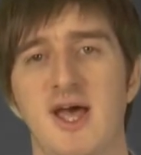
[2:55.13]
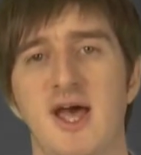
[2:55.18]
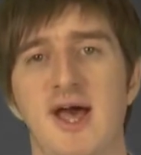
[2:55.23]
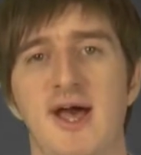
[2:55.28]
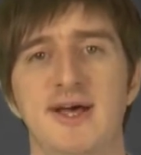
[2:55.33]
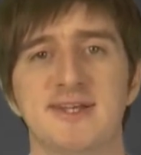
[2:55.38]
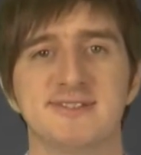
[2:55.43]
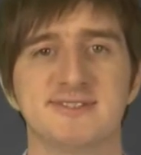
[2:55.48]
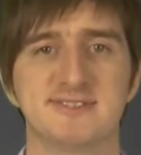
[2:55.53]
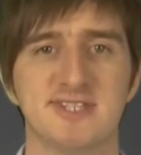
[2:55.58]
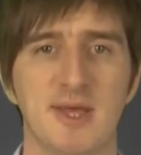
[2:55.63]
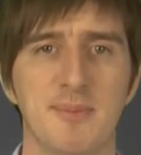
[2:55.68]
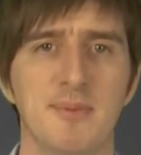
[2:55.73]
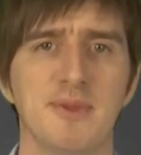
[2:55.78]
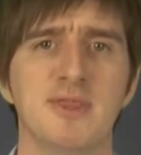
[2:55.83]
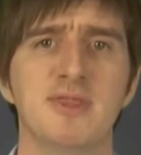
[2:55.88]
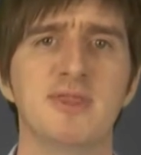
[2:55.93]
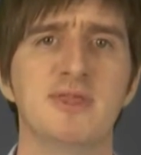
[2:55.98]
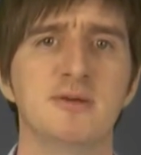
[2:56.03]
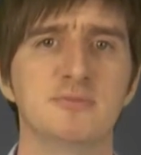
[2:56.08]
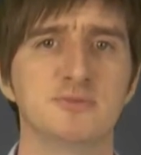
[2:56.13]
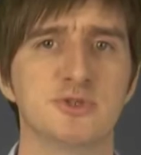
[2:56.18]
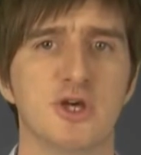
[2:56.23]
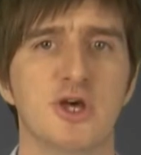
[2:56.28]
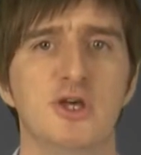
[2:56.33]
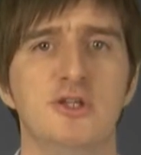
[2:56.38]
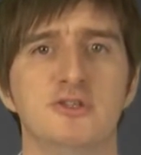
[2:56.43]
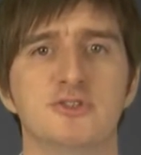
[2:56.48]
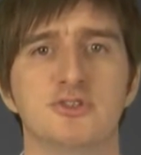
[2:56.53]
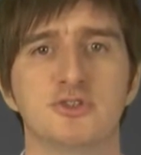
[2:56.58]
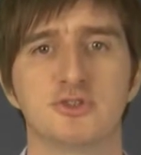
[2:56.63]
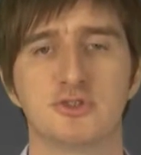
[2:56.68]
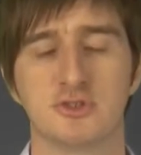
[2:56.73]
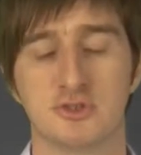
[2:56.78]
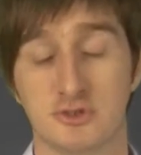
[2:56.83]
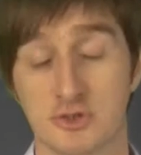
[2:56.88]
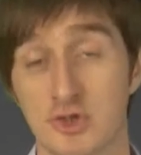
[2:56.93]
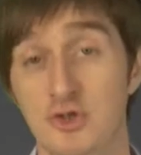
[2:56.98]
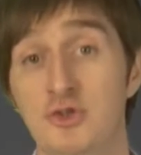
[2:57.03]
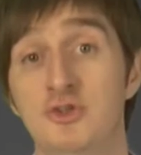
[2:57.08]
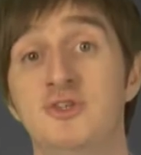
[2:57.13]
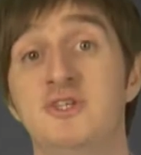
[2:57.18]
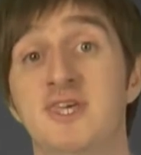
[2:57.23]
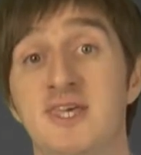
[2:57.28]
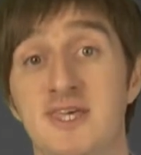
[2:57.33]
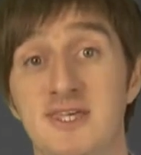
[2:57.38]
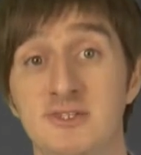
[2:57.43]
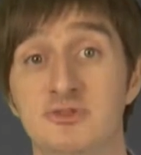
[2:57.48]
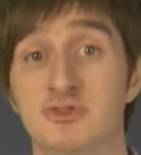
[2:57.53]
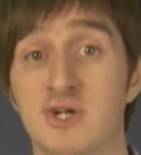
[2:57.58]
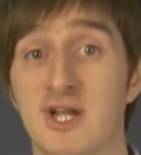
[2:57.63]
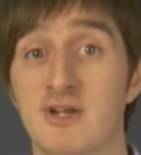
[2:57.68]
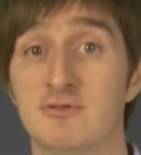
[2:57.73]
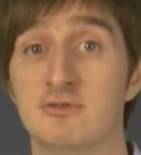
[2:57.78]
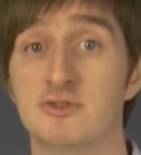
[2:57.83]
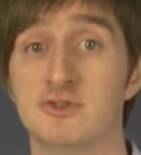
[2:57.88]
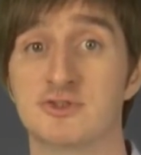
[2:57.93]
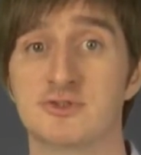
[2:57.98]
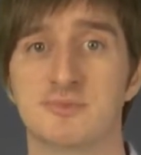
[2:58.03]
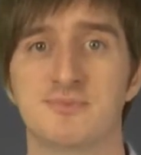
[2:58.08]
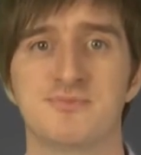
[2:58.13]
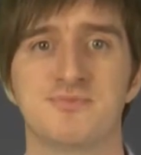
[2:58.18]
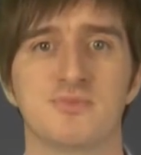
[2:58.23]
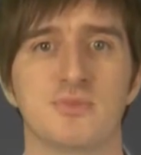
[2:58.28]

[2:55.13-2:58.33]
has typically come down to two key drivers: